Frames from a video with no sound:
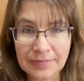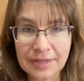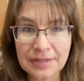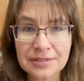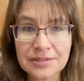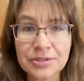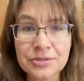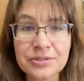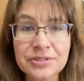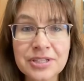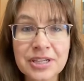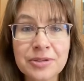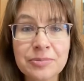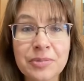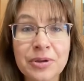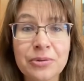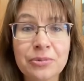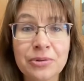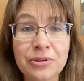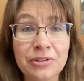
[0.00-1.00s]
don't take my
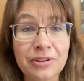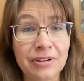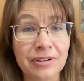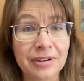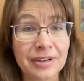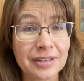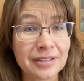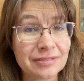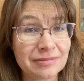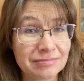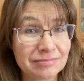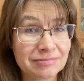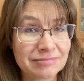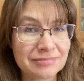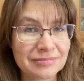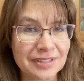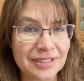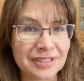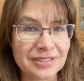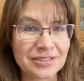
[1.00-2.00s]
word on it.
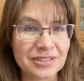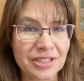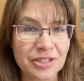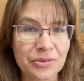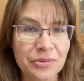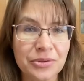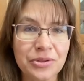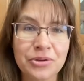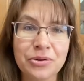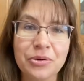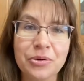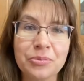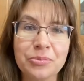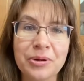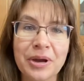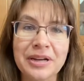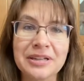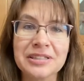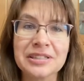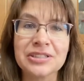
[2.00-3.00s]
Like check with your own
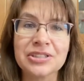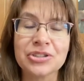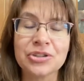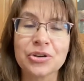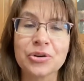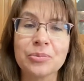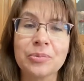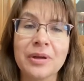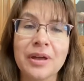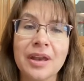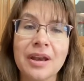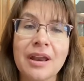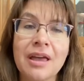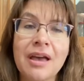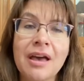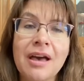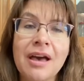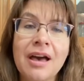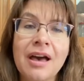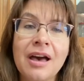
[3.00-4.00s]
practitioner, but
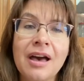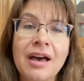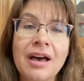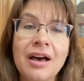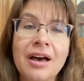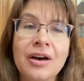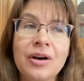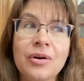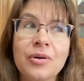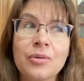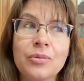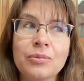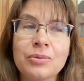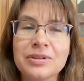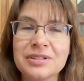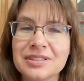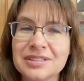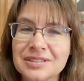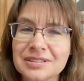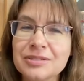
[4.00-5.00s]
we'll
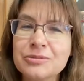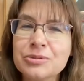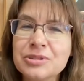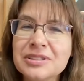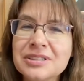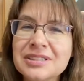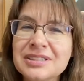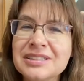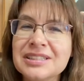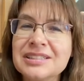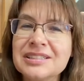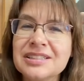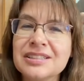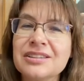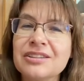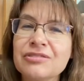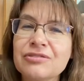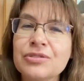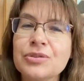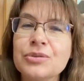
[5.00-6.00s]
just we'll just stick to the
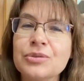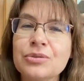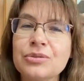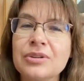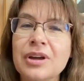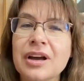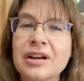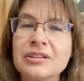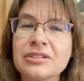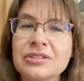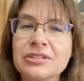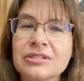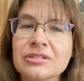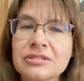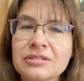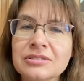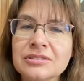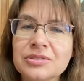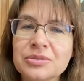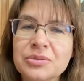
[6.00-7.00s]
voodoo doctor.
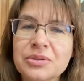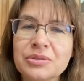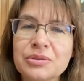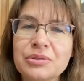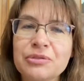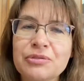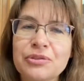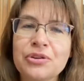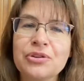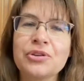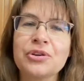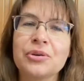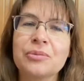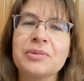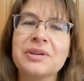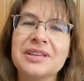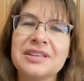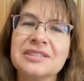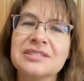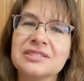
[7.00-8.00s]
So when I refer to him,
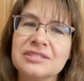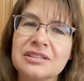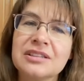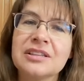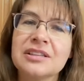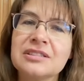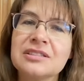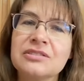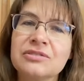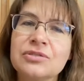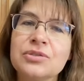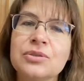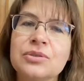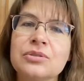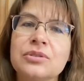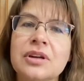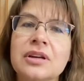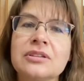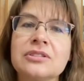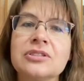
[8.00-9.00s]
he's he's the voodoo
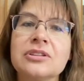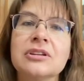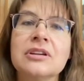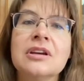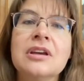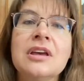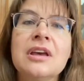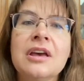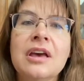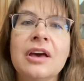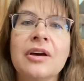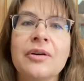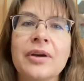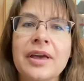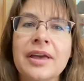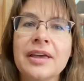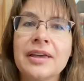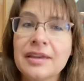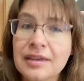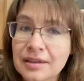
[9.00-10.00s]
doctor.
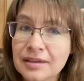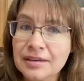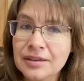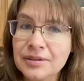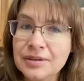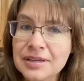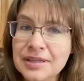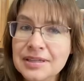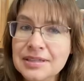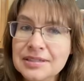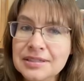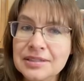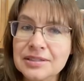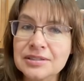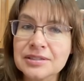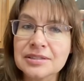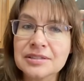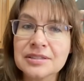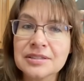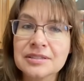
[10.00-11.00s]
Okay. Now he
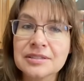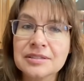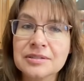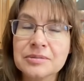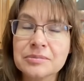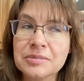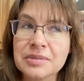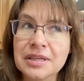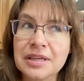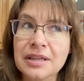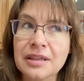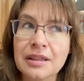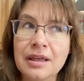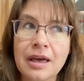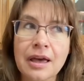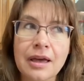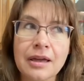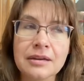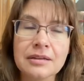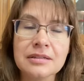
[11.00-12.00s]
tells me
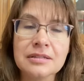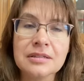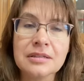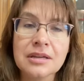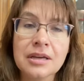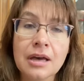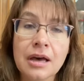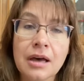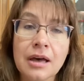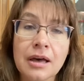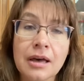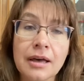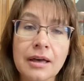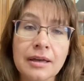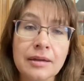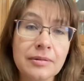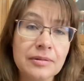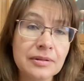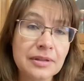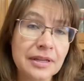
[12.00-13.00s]
that uh,
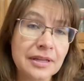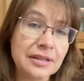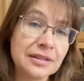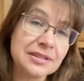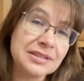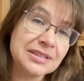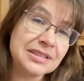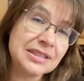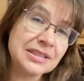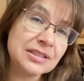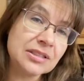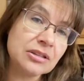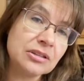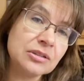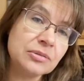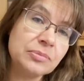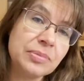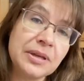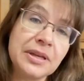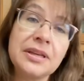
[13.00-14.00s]
like sea
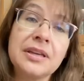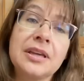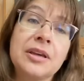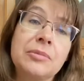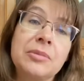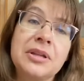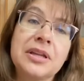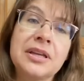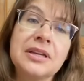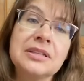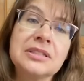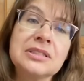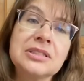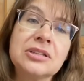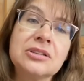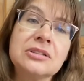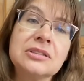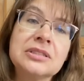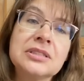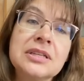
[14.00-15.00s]
salt, pink Himalayan
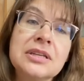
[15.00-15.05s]
salt,